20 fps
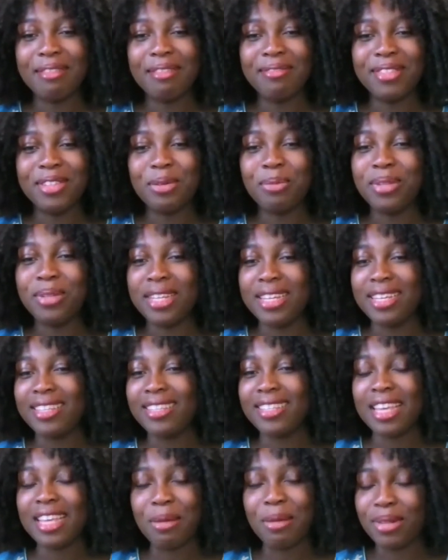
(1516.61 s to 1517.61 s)
So please
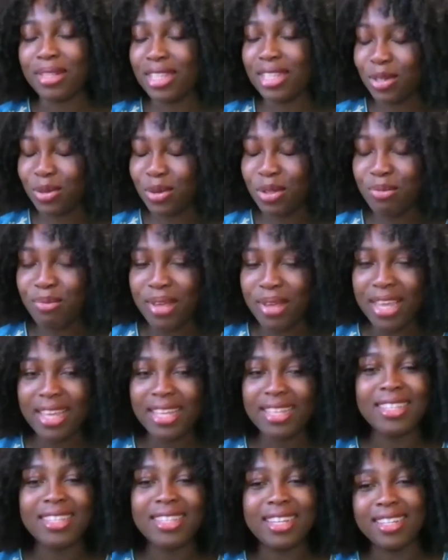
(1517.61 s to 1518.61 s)
keep in touch with
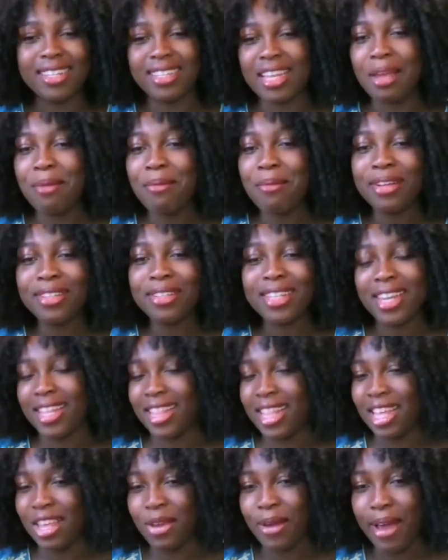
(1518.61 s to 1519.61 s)
me, send us emails,
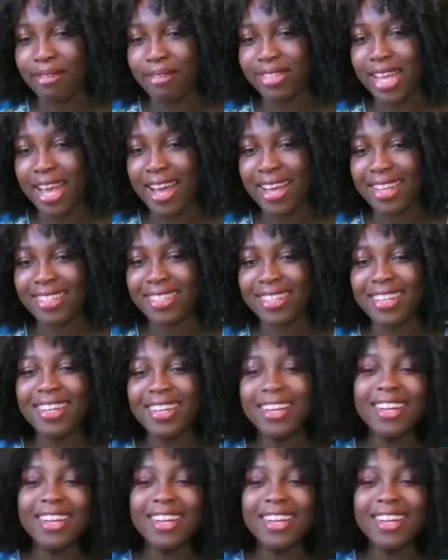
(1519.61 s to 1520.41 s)
anything you have to ask.